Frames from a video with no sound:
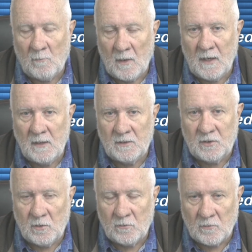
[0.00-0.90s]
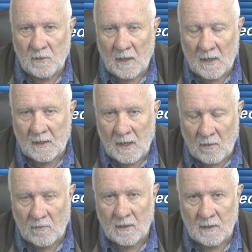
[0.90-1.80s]
where your children are
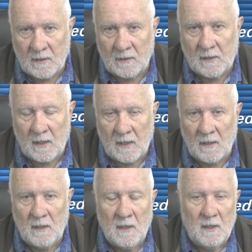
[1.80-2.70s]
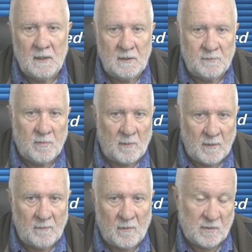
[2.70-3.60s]
currently in care, it is probably
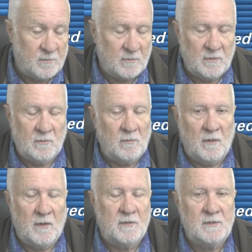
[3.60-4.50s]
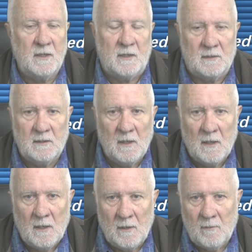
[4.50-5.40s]
advisable to do all of those things.
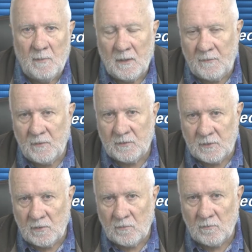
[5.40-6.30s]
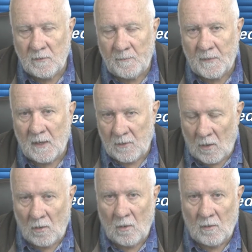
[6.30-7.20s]
But if your children are
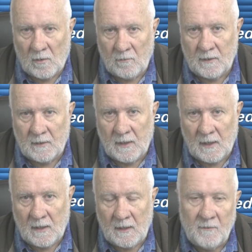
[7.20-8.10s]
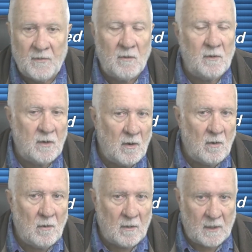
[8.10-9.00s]
no longer in care, if there are no
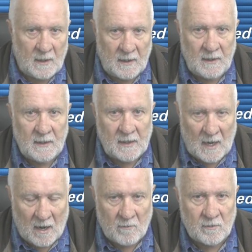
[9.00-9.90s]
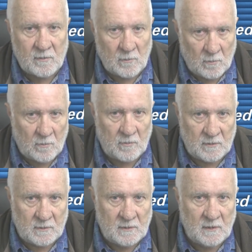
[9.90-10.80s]
longer any current
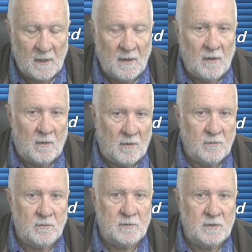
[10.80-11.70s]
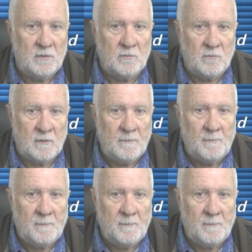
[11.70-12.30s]
orders on your children,